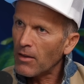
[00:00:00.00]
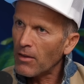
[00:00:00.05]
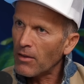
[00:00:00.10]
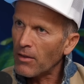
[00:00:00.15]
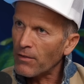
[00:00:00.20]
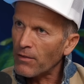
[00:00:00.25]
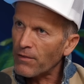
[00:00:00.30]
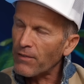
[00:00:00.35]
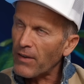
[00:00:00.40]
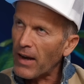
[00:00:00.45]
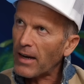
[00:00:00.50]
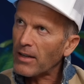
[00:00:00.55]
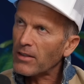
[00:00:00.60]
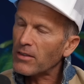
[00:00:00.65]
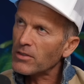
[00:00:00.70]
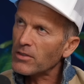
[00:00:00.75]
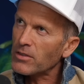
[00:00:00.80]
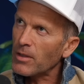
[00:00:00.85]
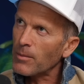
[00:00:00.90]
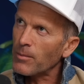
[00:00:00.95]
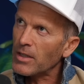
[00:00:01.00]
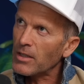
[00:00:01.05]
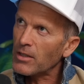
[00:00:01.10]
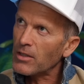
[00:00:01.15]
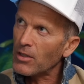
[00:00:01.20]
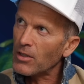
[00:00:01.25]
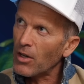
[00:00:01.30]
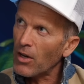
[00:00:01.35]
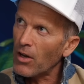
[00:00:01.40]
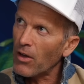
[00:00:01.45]
the fact that somebody
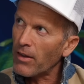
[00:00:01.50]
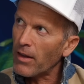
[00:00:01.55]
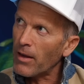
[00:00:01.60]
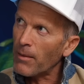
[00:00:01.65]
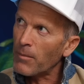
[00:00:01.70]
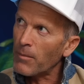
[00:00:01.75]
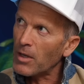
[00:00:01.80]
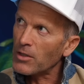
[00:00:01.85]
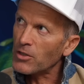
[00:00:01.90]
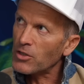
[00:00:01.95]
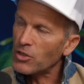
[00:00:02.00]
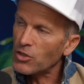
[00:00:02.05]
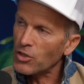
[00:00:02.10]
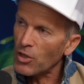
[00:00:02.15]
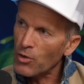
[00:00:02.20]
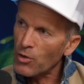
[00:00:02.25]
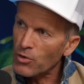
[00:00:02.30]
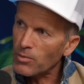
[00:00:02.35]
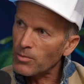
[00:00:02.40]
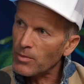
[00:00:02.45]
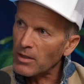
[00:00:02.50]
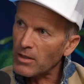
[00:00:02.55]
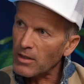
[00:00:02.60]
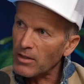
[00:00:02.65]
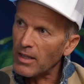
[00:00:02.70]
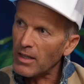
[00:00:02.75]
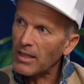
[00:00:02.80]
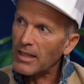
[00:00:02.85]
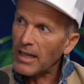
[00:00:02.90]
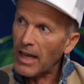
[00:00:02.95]
can hurt that much shows me
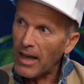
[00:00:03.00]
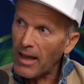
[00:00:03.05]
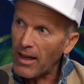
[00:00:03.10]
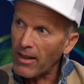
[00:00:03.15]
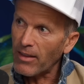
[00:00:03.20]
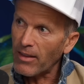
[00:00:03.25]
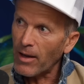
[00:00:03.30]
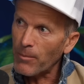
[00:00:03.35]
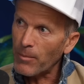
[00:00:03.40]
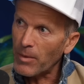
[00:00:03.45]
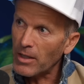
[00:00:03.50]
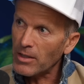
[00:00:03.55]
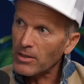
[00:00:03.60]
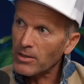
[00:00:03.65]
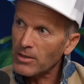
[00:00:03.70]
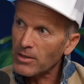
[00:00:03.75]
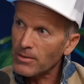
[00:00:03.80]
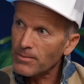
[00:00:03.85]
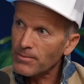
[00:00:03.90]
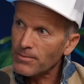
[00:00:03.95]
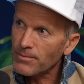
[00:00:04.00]
that they care that much